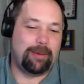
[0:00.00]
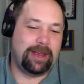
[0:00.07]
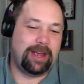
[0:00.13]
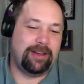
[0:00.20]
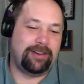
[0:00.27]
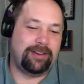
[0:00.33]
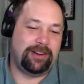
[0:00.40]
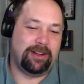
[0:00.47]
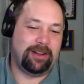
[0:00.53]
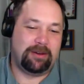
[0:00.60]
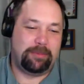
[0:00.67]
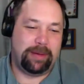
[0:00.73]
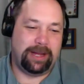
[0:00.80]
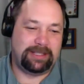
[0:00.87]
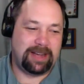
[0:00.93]

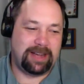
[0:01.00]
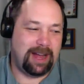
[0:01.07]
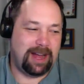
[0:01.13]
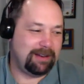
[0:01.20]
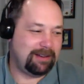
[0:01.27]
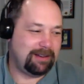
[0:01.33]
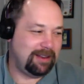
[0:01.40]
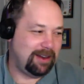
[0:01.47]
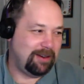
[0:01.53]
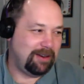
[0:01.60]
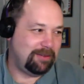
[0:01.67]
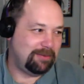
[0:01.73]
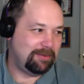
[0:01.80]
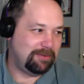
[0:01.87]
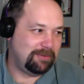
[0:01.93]
$100 bets got,
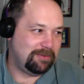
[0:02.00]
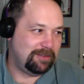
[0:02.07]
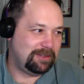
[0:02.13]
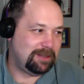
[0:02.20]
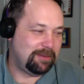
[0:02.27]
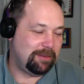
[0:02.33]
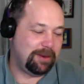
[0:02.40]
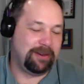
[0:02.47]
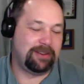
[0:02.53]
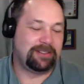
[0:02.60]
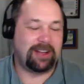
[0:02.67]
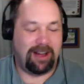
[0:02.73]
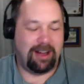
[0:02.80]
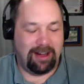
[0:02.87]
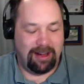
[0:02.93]
somebody goes,
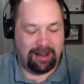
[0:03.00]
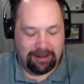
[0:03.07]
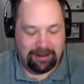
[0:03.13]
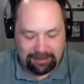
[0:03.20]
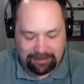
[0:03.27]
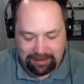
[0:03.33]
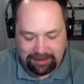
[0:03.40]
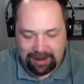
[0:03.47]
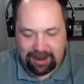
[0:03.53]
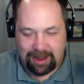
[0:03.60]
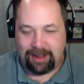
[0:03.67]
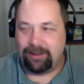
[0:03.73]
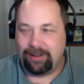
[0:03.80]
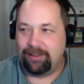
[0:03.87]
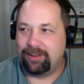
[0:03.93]
oh,
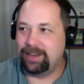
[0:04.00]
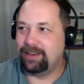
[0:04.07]
no. And